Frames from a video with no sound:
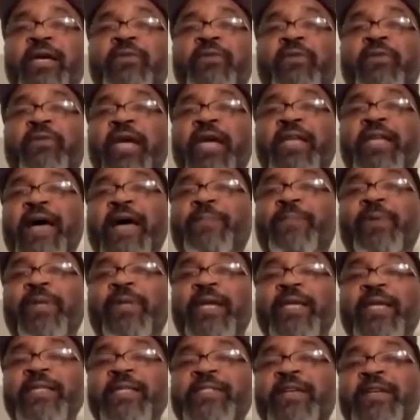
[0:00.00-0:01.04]
Ray and I
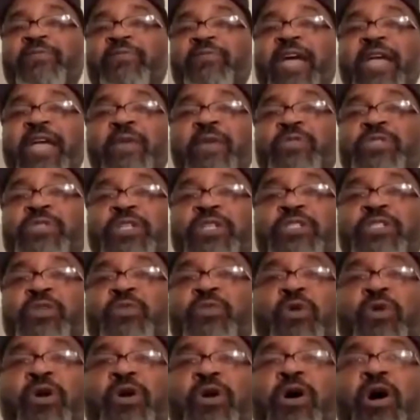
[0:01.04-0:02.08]
played." He said Ray was just a
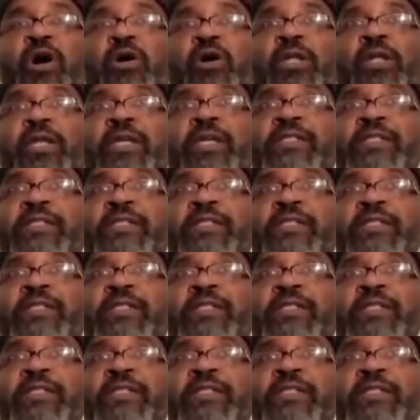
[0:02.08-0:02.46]
workaholic.